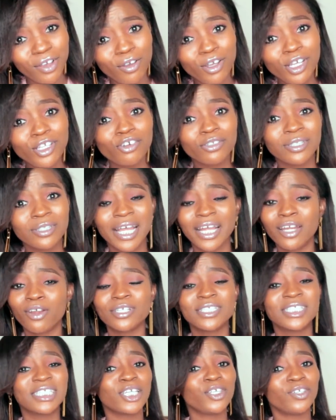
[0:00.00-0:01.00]
You know, tell
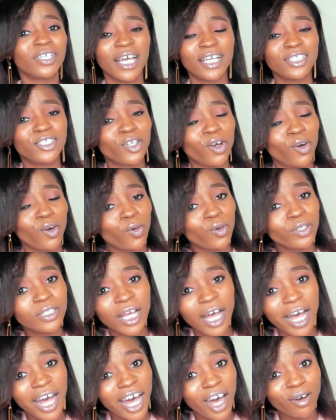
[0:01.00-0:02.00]
us, say you get your own
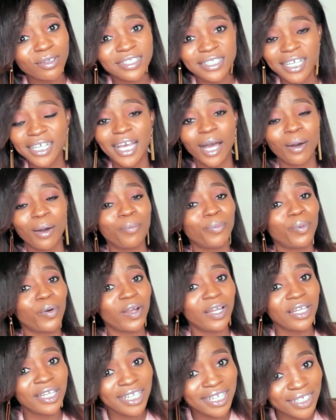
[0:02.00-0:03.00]
house. Say you are
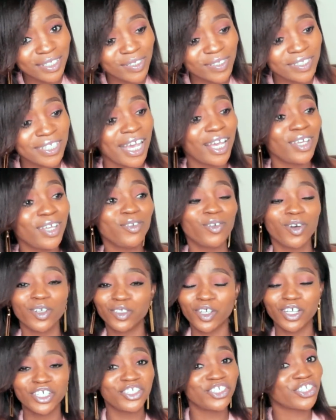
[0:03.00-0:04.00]
balling. Say you are
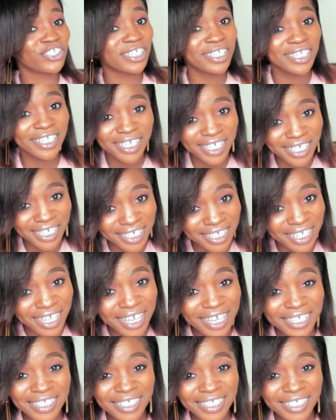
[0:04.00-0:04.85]
just chilling.